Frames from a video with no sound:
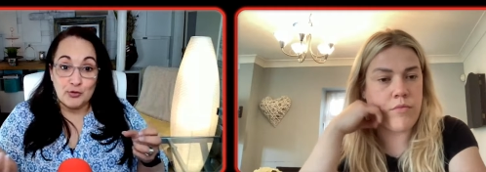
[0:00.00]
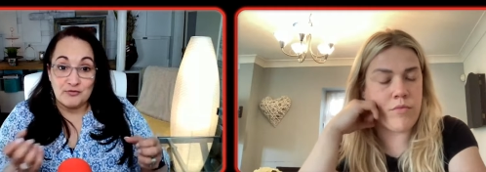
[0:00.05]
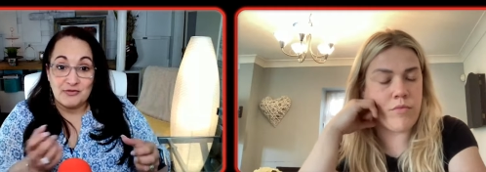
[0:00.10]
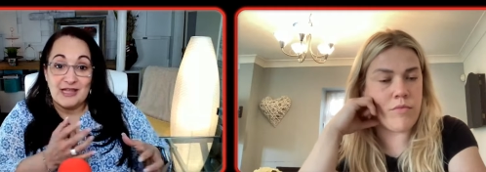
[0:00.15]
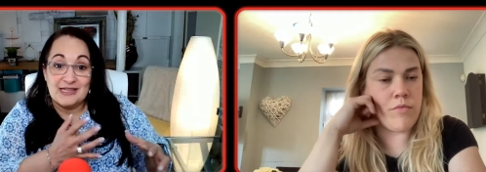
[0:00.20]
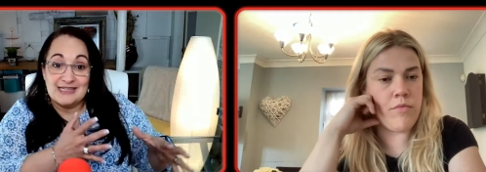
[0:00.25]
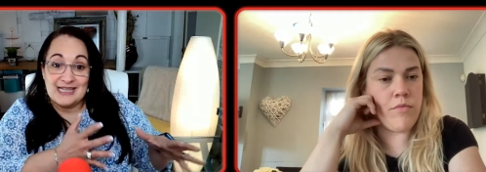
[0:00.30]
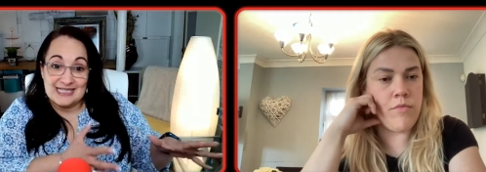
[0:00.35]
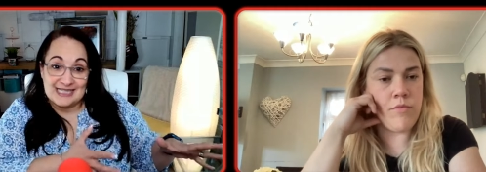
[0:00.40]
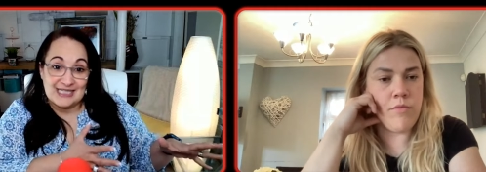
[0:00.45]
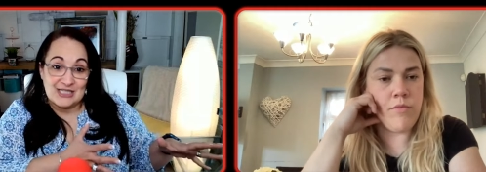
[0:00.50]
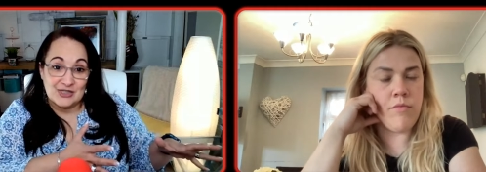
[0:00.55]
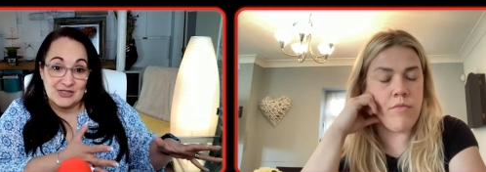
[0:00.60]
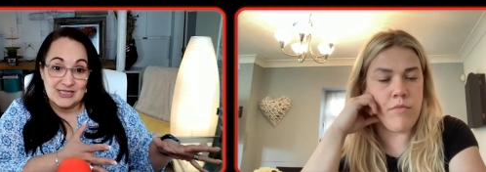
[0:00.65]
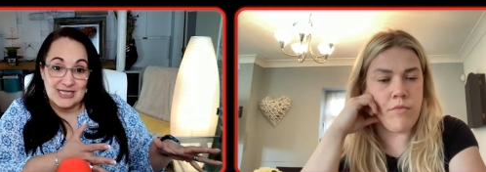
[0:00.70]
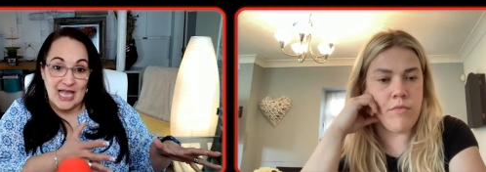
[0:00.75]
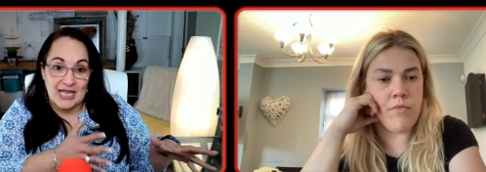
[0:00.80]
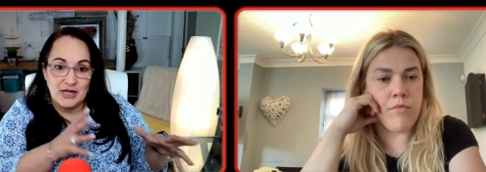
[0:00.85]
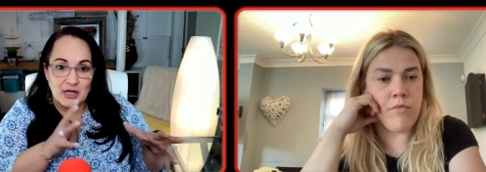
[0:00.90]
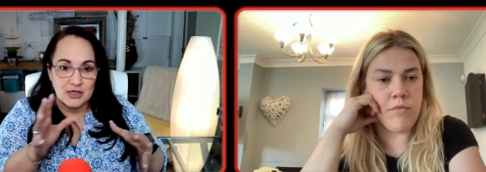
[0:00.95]
Speaker 1: like that's their
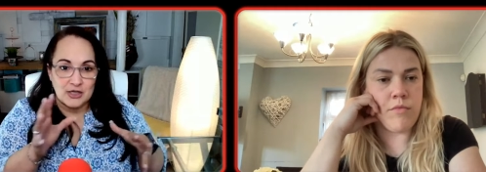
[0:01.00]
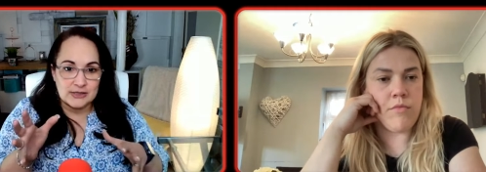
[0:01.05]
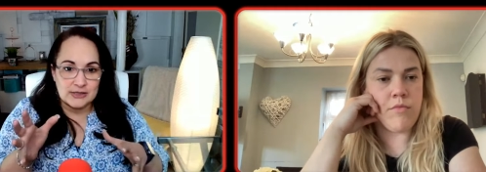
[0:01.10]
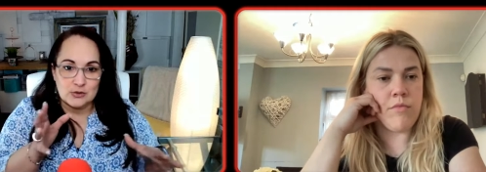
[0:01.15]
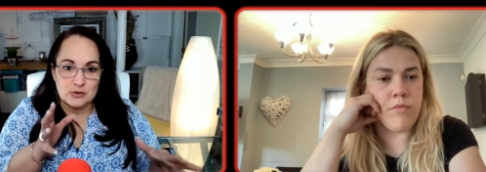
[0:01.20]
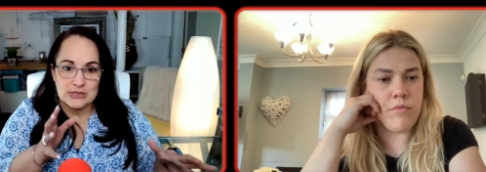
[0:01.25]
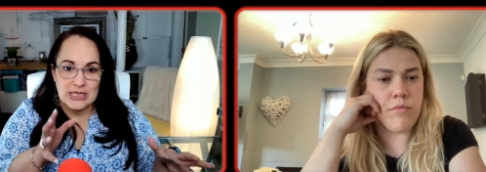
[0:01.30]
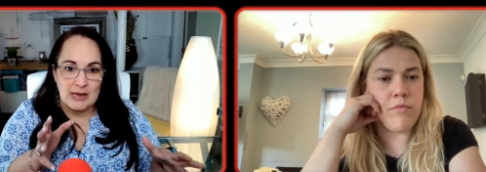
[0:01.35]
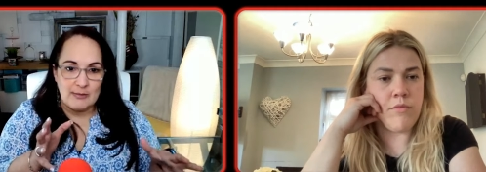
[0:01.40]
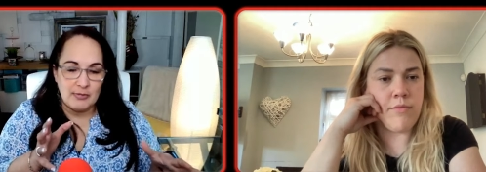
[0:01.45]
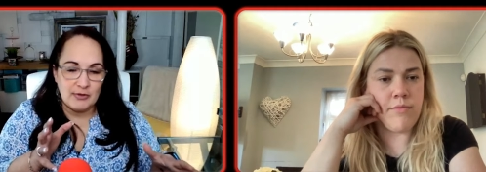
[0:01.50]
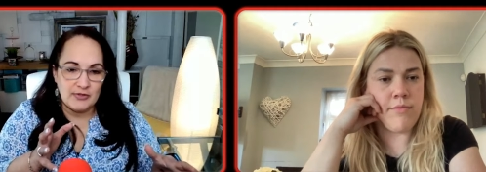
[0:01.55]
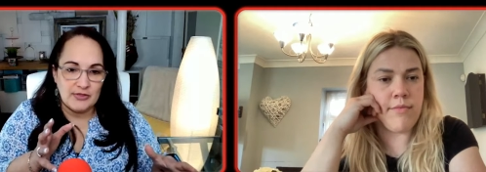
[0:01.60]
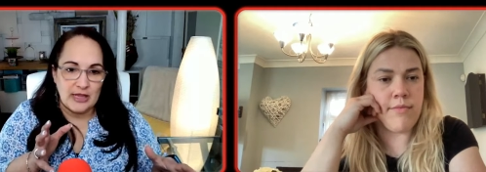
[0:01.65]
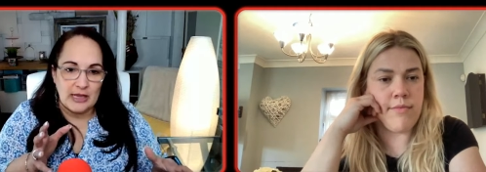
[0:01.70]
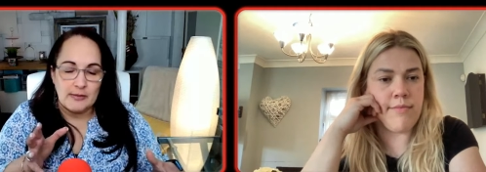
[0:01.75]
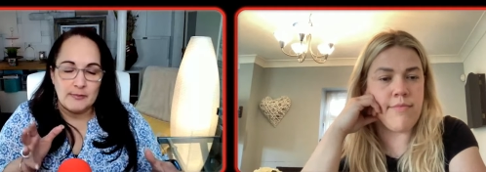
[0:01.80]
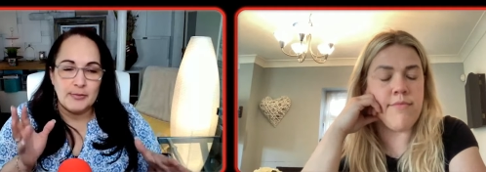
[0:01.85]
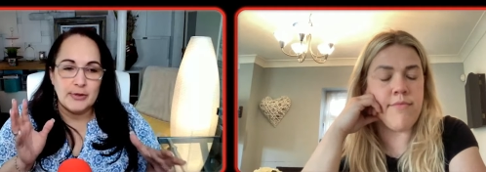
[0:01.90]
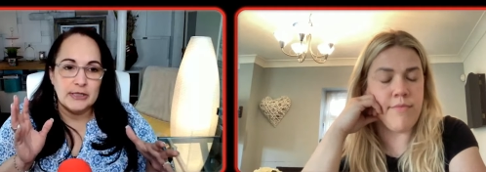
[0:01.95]
side hustle type of
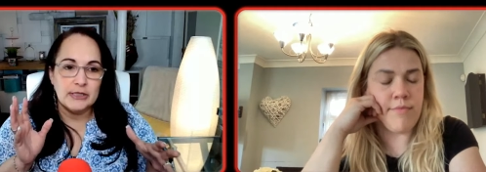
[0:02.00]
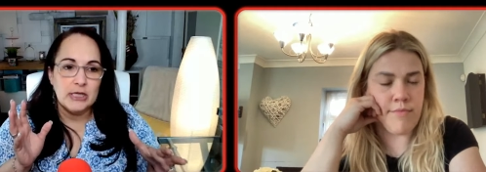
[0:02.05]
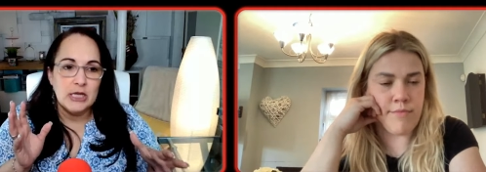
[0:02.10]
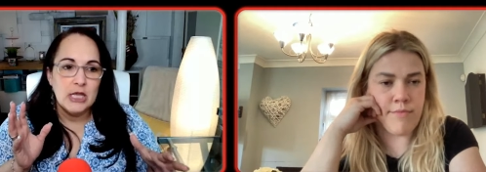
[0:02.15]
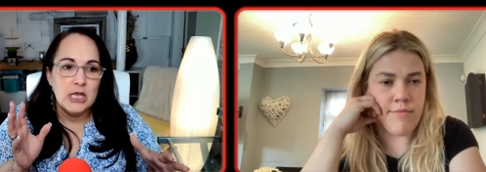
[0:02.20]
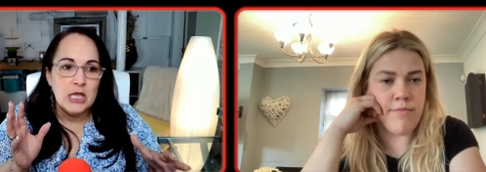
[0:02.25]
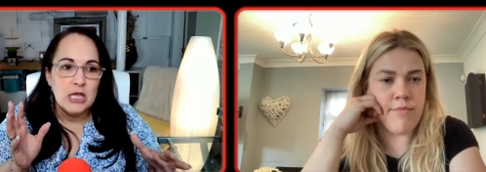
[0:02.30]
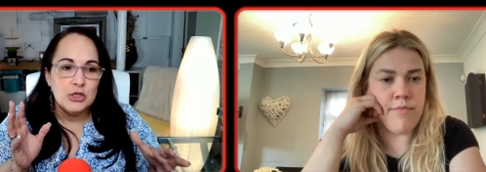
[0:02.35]
thing. But mm-hmm.